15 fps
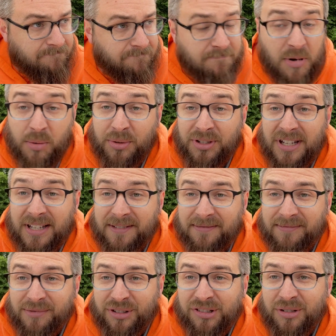But we'll see
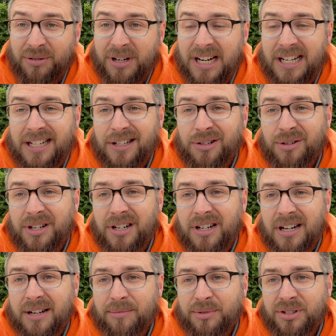what we're getting into here,
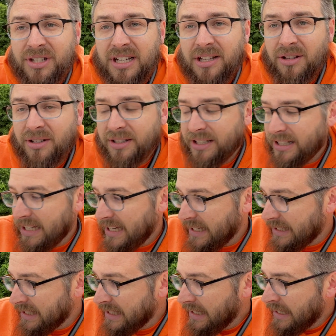and we'll see how long this
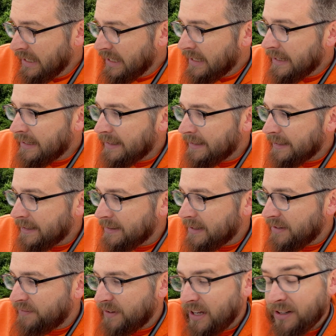takes.
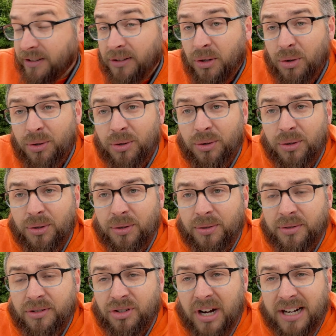I found a local
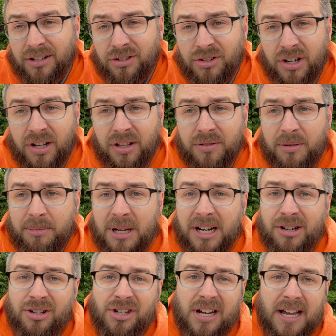tractor trailer
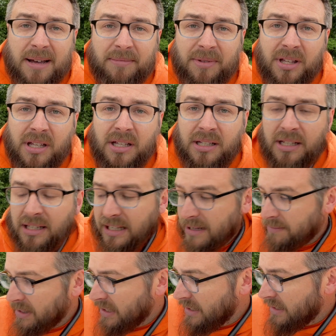repair shop that can
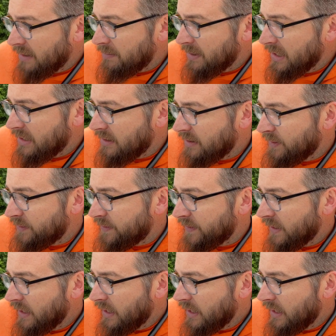get me a piece of